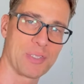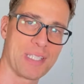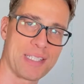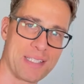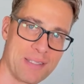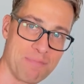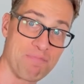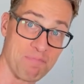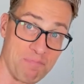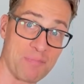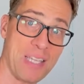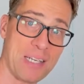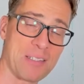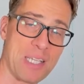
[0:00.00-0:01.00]
It's
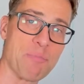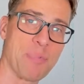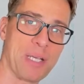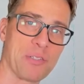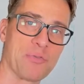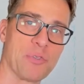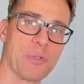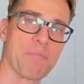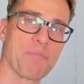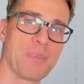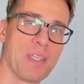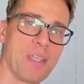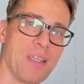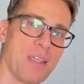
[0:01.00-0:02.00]
that impactful.
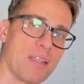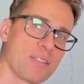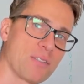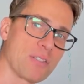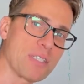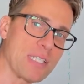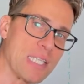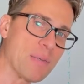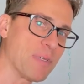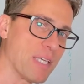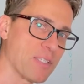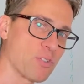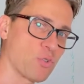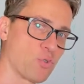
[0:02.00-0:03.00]
So sleep
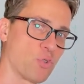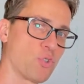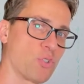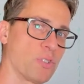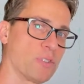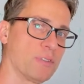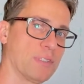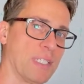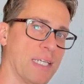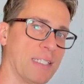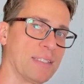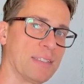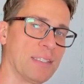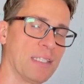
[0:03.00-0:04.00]
is crucial.
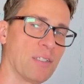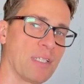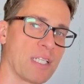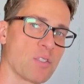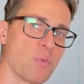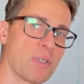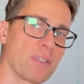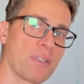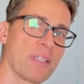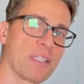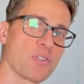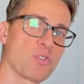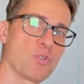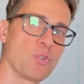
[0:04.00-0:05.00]
And, you know, that's one of the
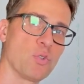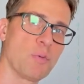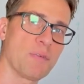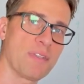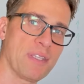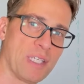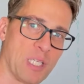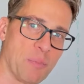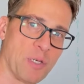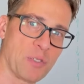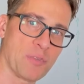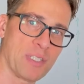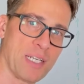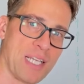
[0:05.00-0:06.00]
things too, when we think about
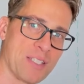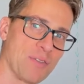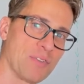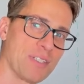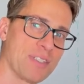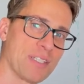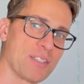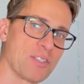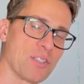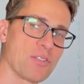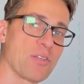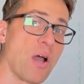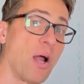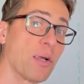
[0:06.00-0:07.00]
over the last 50, 60
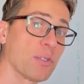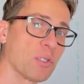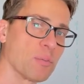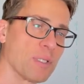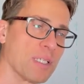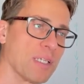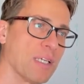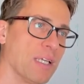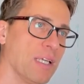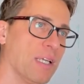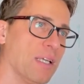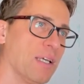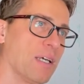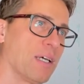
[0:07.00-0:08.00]
years, arguably,
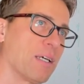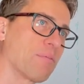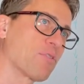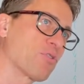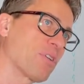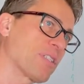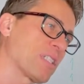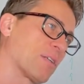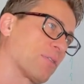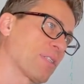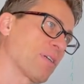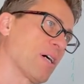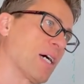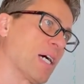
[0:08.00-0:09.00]
um, stress
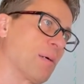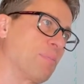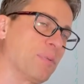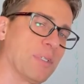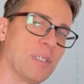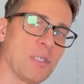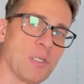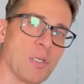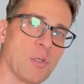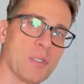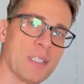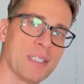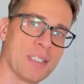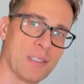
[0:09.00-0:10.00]
levels are up, you
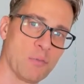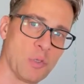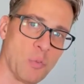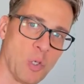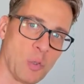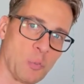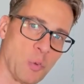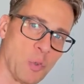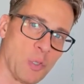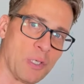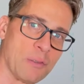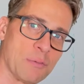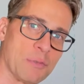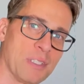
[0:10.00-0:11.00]
know, uh, we work
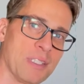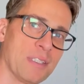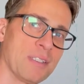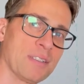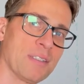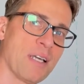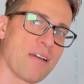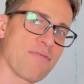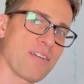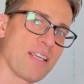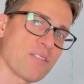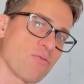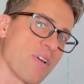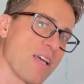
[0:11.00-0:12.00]
more, we have
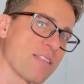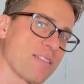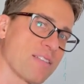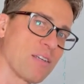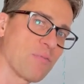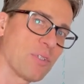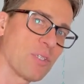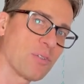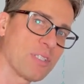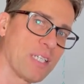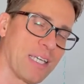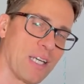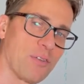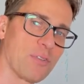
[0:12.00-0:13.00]
less rest, and we don't
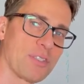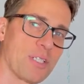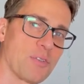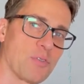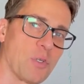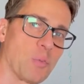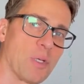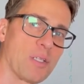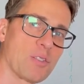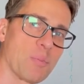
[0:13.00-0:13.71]
take care of ourselves very well.